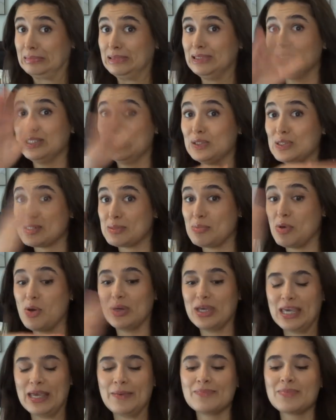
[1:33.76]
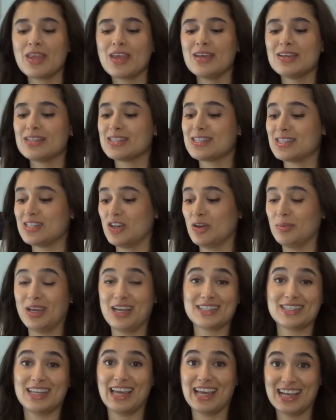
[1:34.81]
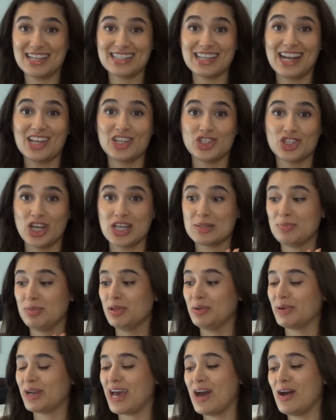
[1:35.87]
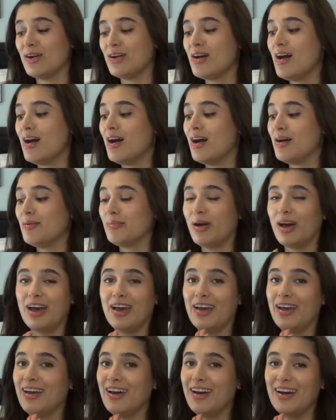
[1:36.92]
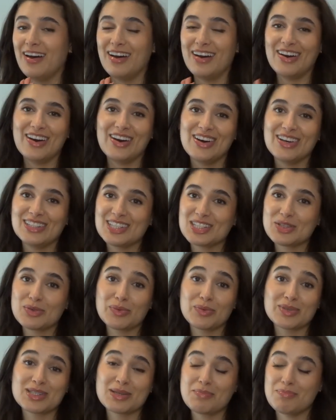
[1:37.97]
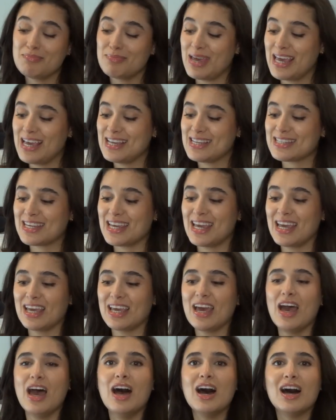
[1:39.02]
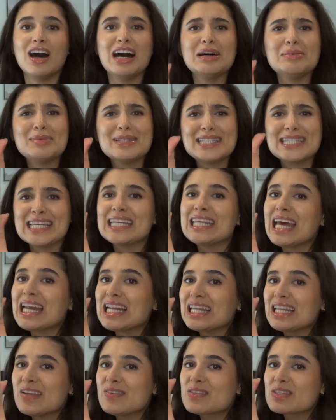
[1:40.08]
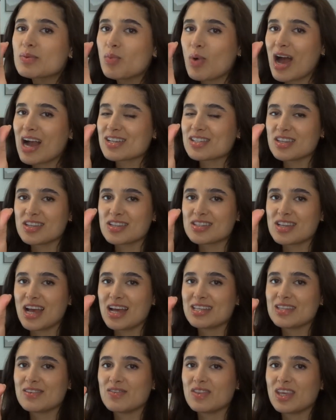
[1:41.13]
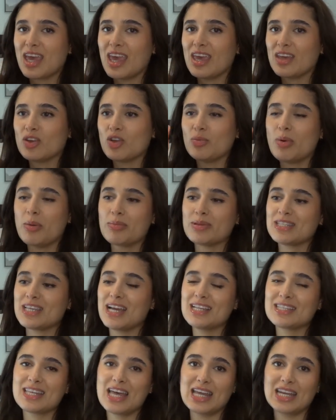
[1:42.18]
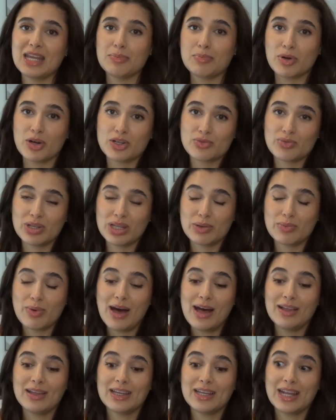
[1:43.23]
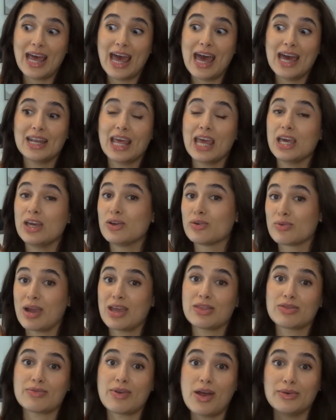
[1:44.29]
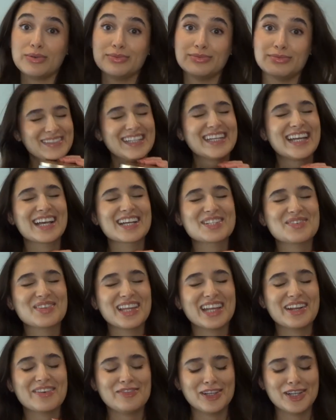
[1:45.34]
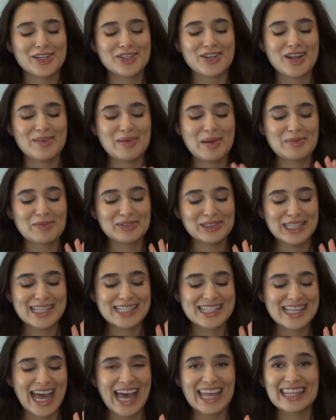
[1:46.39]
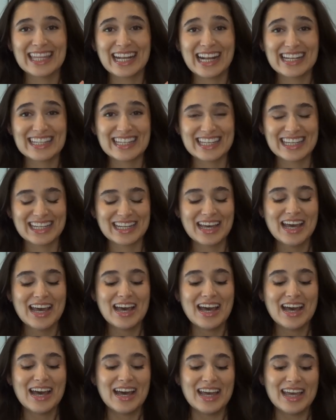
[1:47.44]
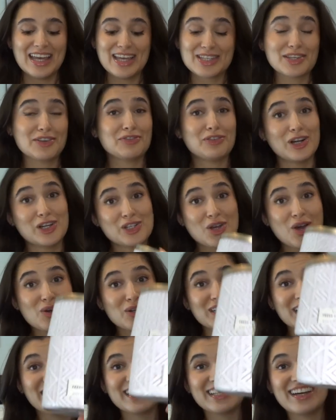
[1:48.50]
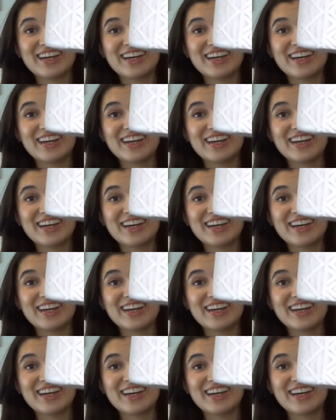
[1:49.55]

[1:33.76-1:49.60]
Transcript: little smoky still because, like I said, I just blew it out, but oh, this one was amazing. Um, it did kind of leave some wax on the sides of the candle, but besides that, it burned really well and it had a great throw. The next one that I finished off, I'm really sad that I did, is Fresh Coconut and